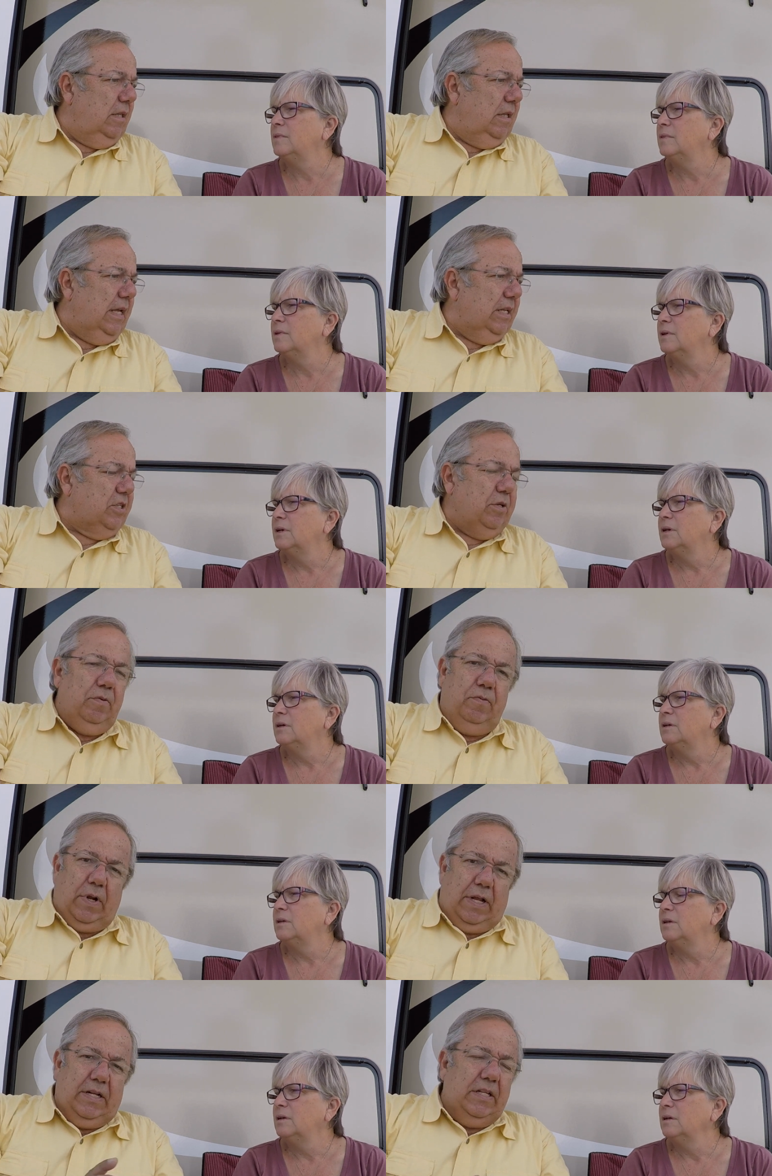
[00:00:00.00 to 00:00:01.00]
Speaker 1: hit.
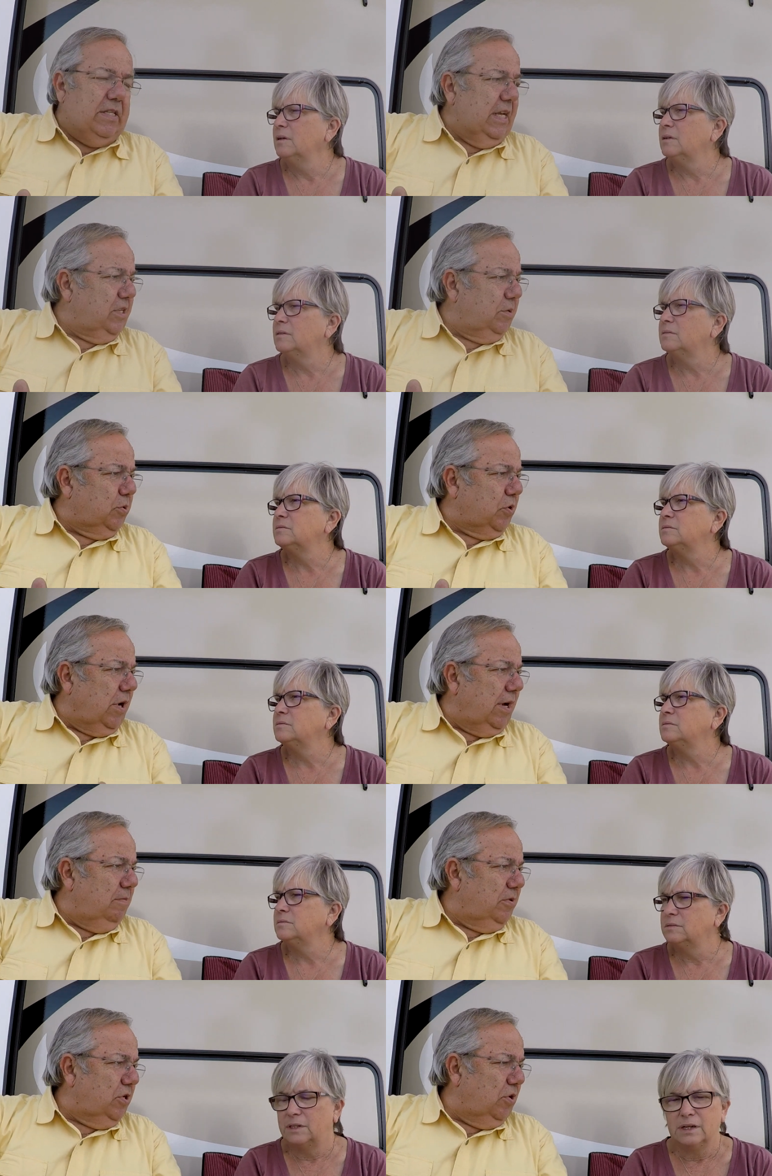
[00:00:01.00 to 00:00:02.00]
I did say
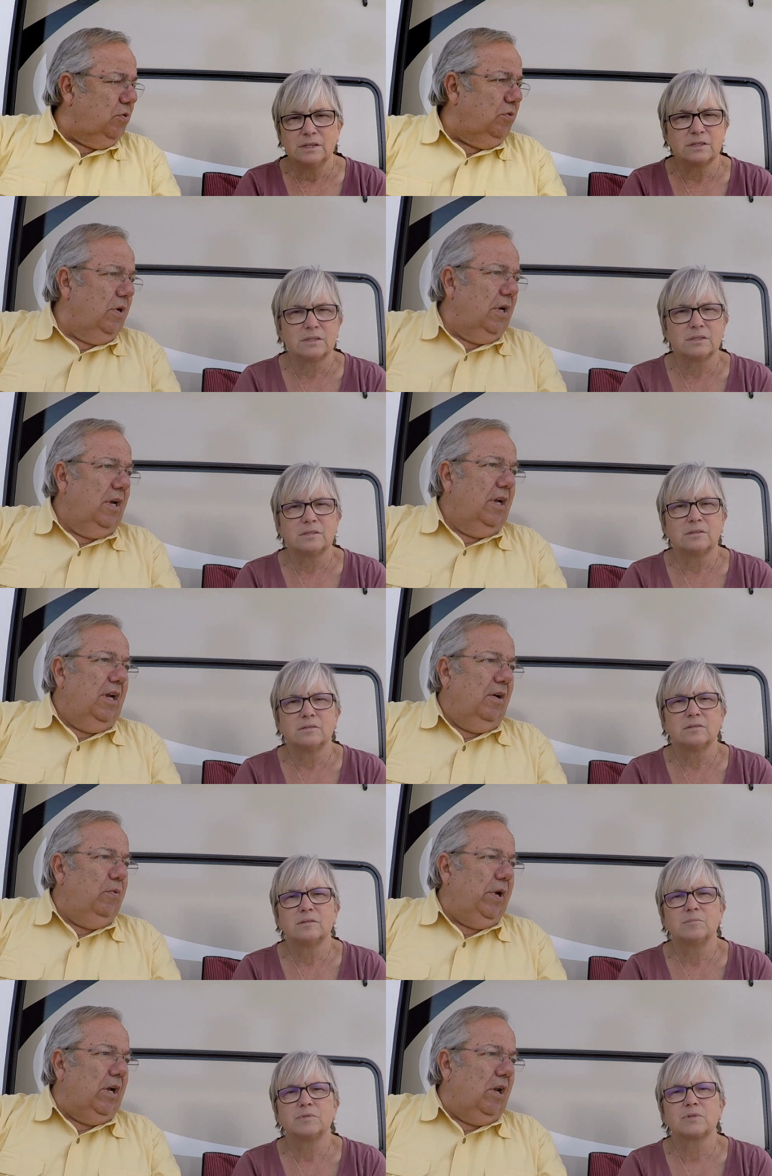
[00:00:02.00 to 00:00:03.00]
subscribe. So yes.
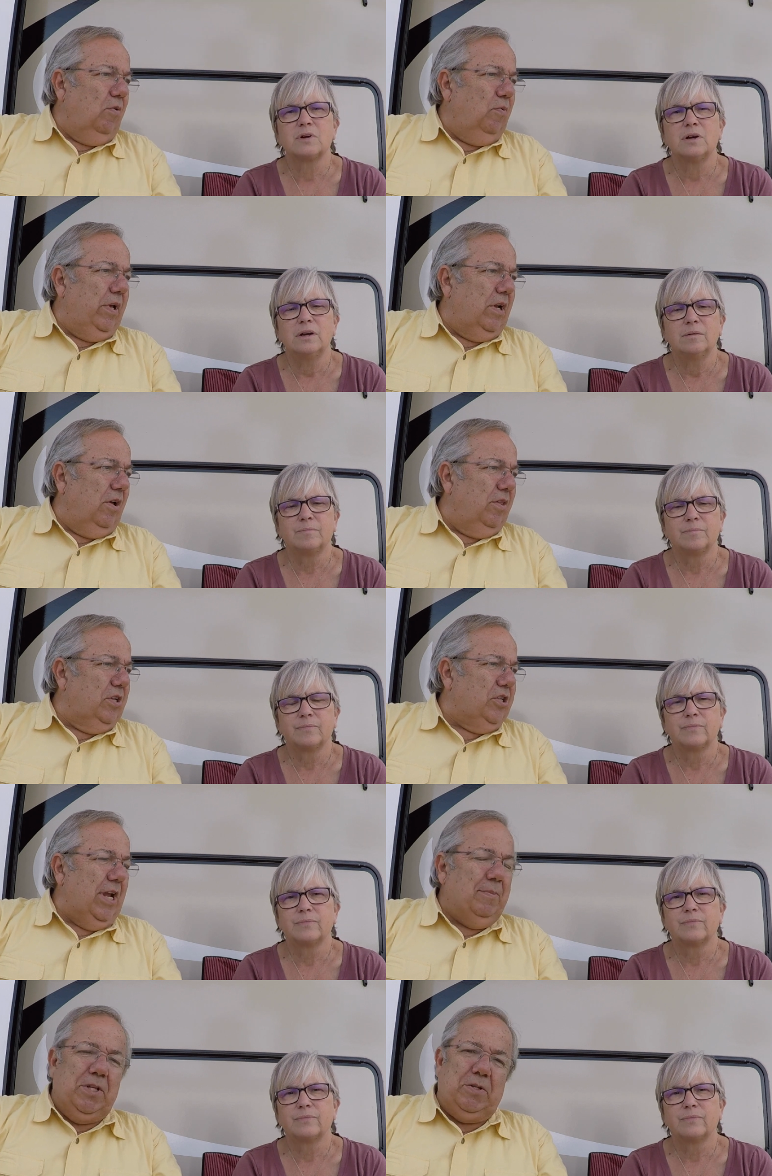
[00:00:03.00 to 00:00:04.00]
we got we get all the
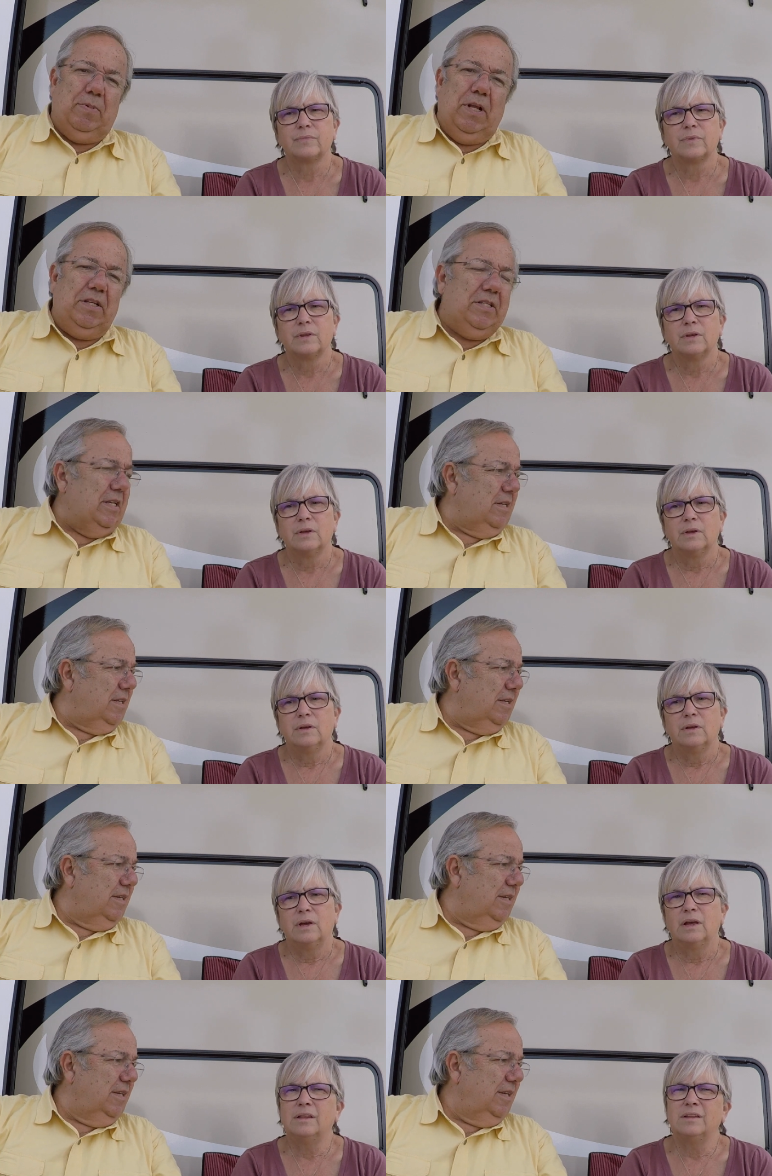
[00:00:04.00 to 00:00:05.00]
shameless plugs in.
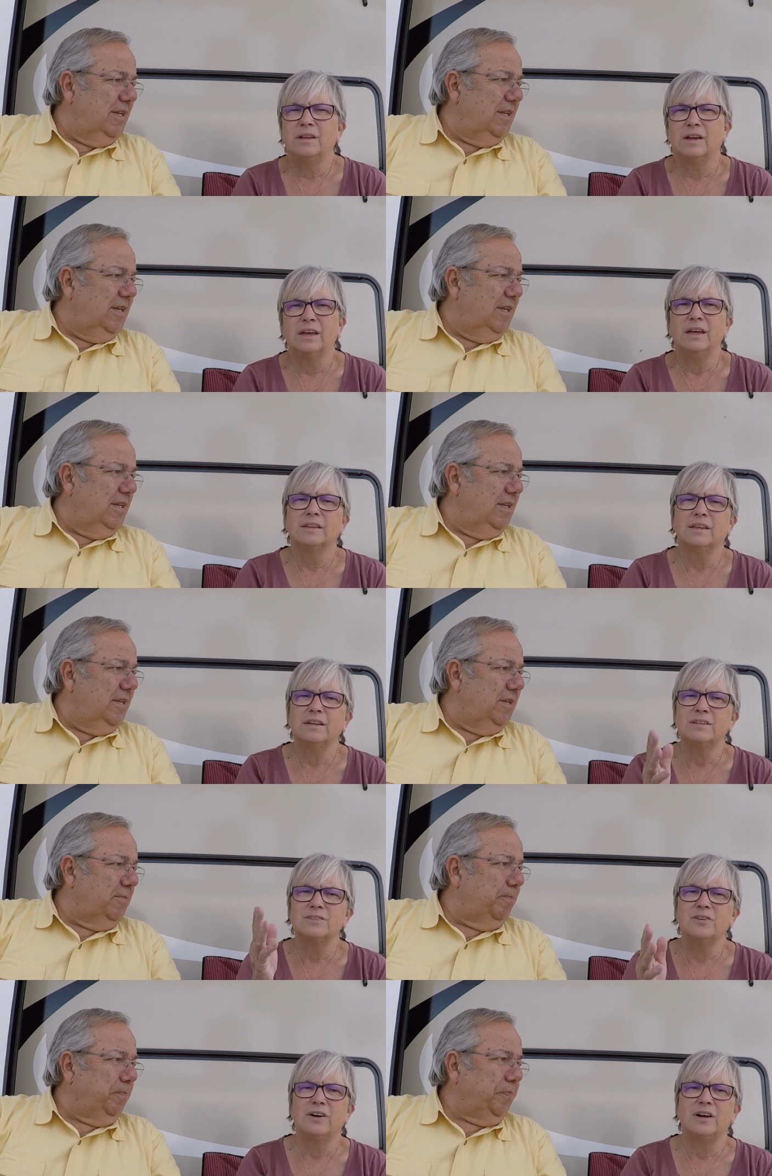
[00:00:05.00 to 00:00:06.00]
Speaker 2: And again, let
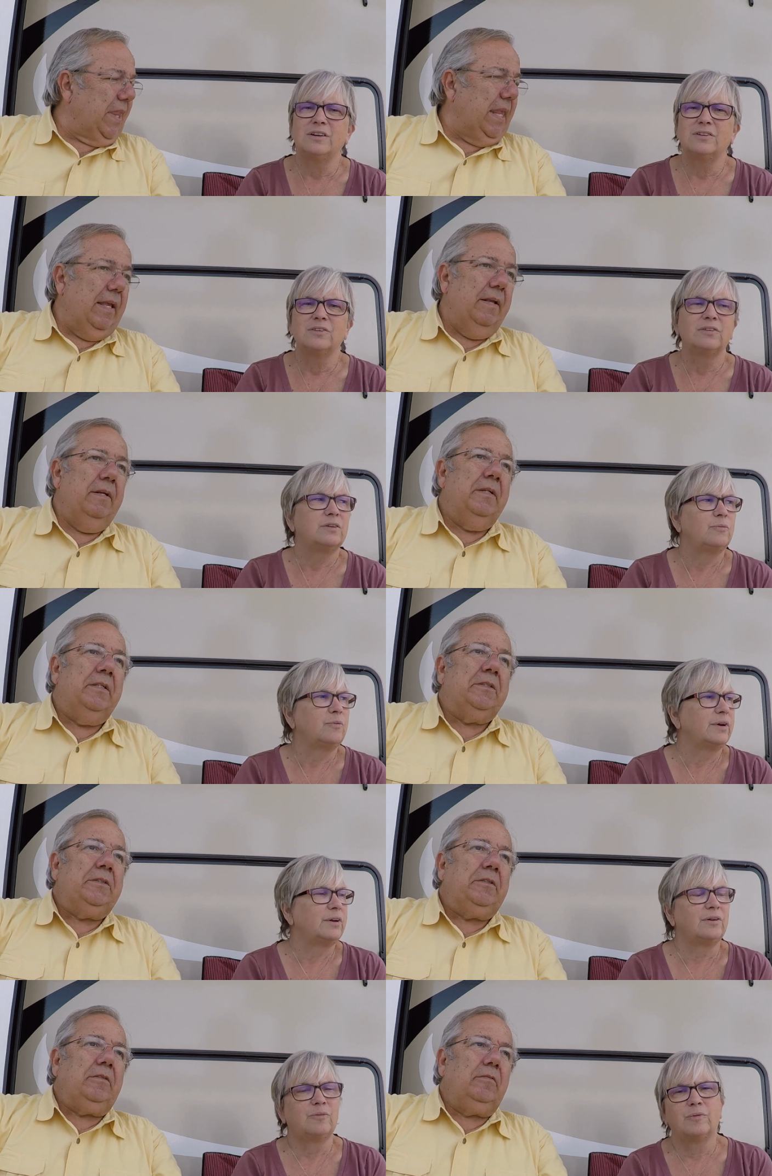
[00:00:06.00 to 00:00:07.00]
us know how you're doing and where
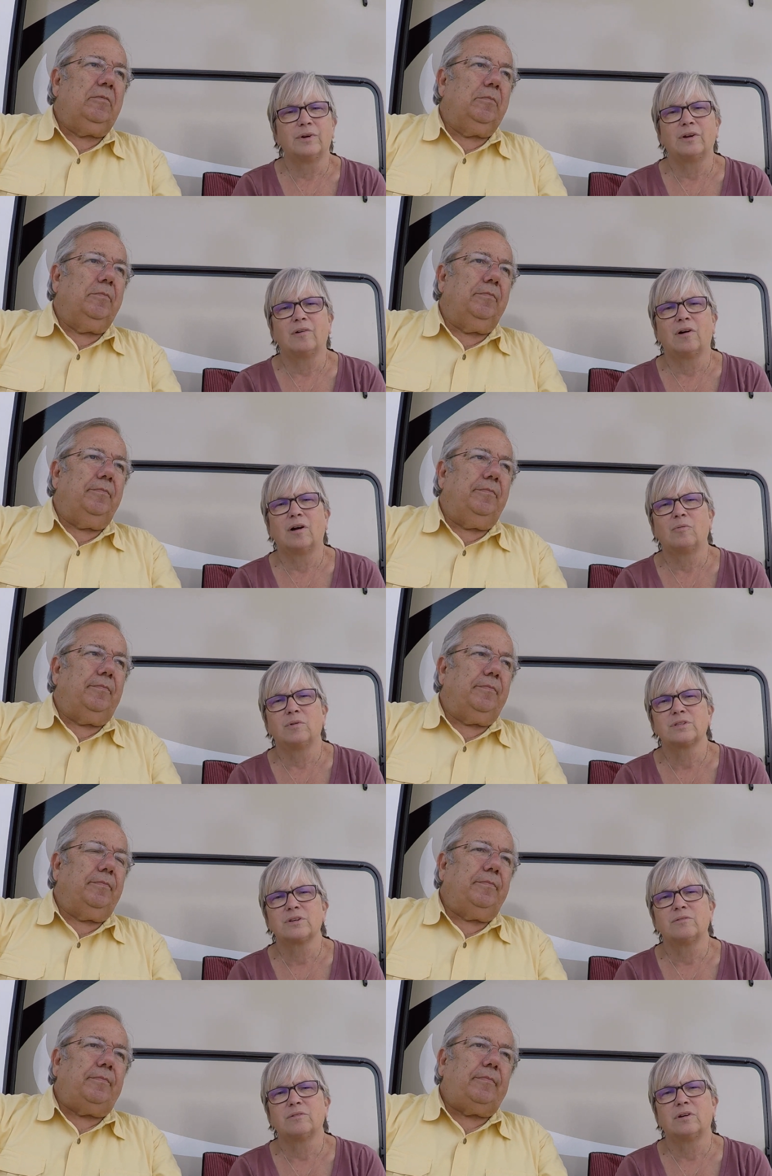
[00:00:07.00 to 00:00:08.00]
you where you are,
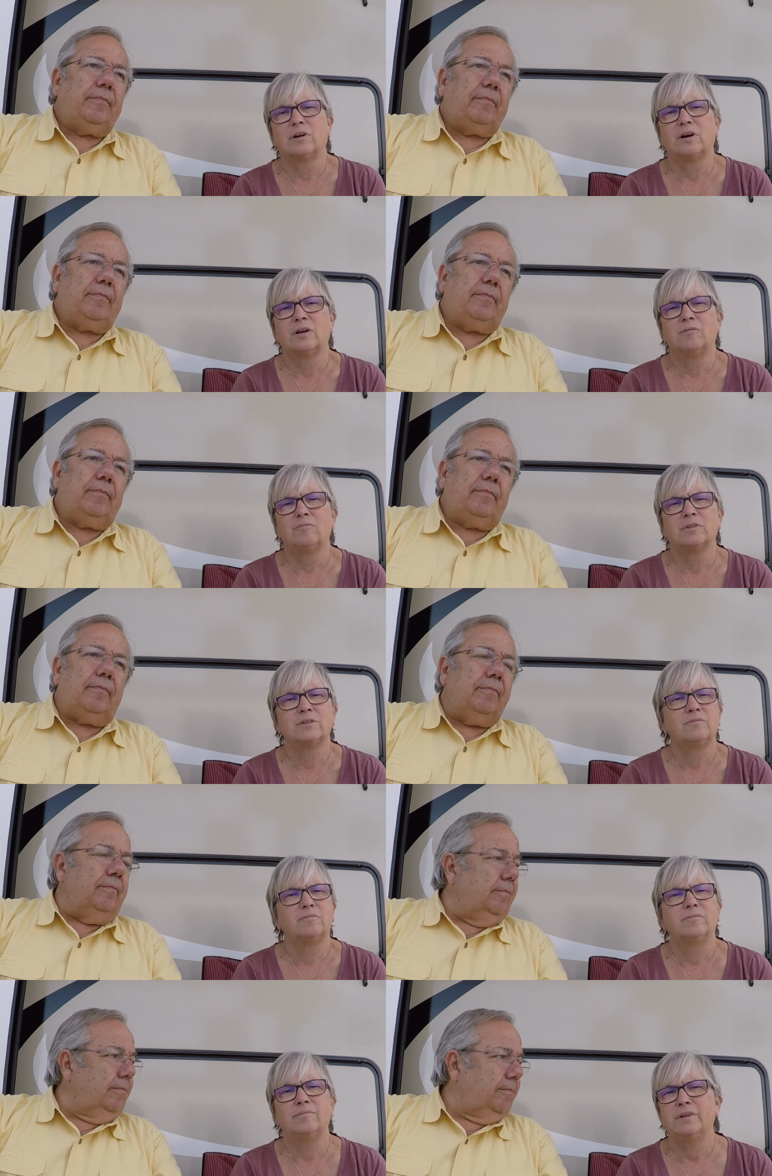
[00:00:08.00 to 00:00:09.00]
what's going on, what
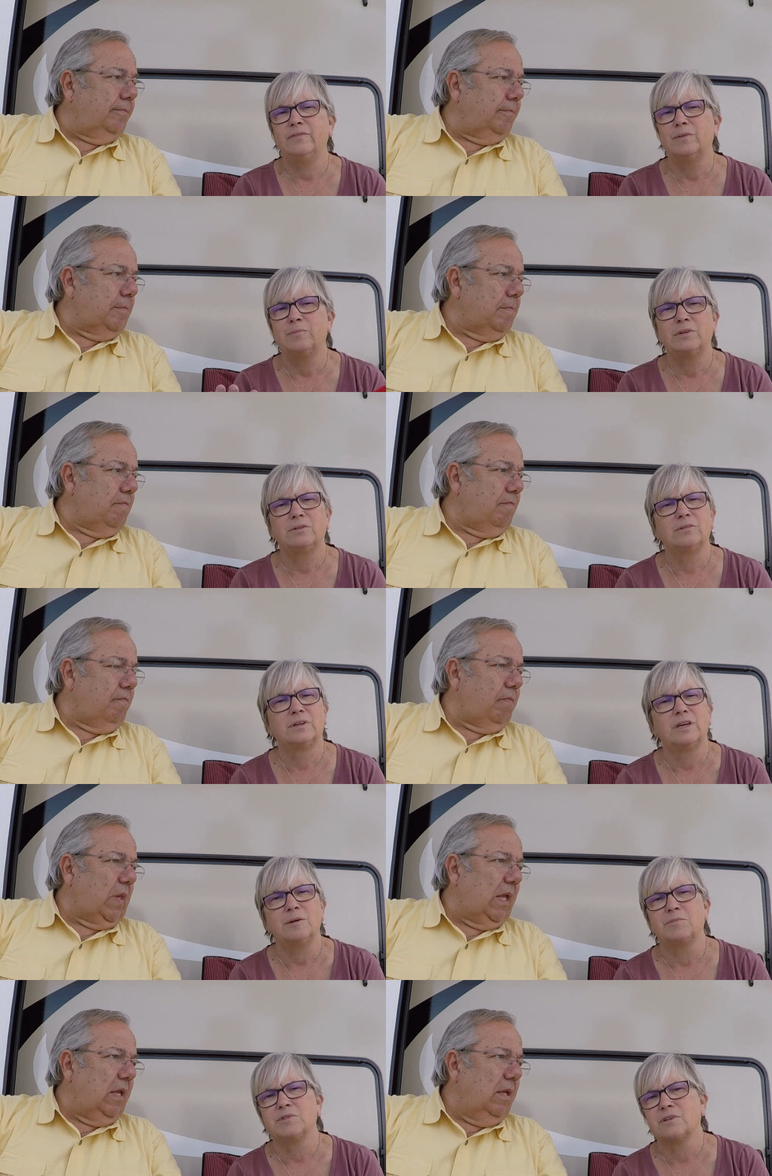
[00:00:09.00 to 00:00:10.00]
what have you been doing to
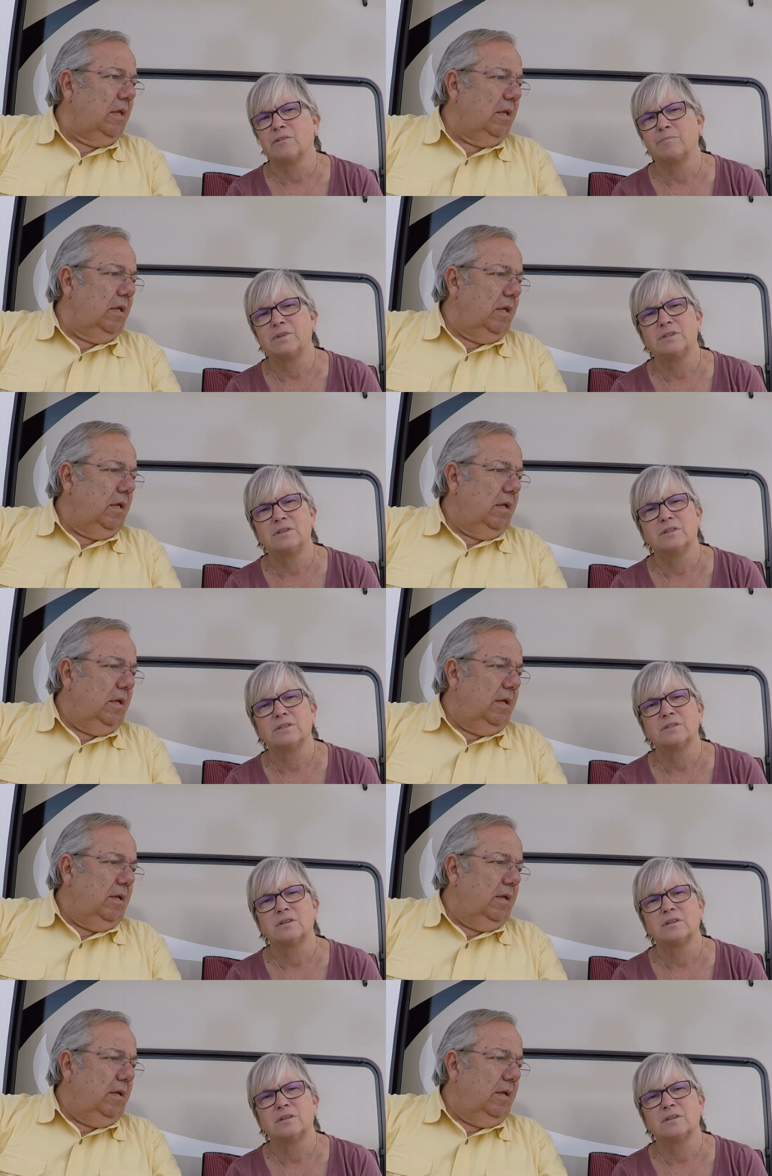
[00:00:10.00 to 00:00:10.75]
keep yourself busy in this